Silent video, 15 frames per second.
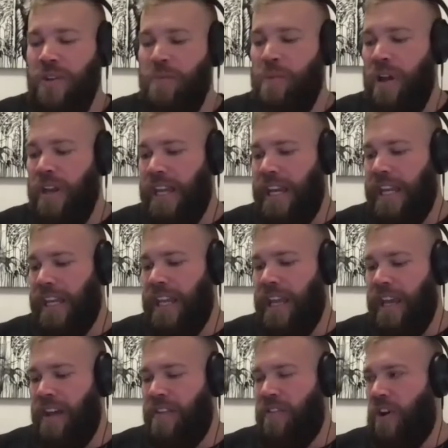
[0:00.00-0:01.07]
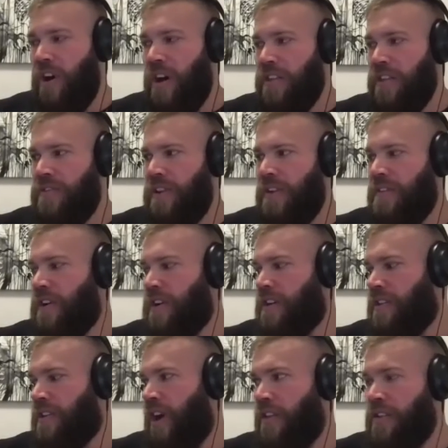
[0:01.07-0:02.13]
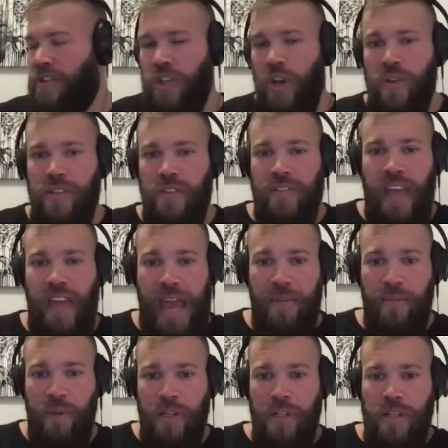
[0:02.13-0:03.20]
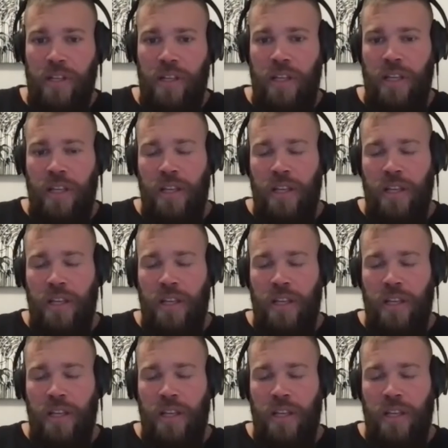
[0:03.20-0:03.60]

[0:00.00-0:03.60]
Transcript: probably get a kick out of an author. Have you ever heard of the author Joseph Campbell? Yeah,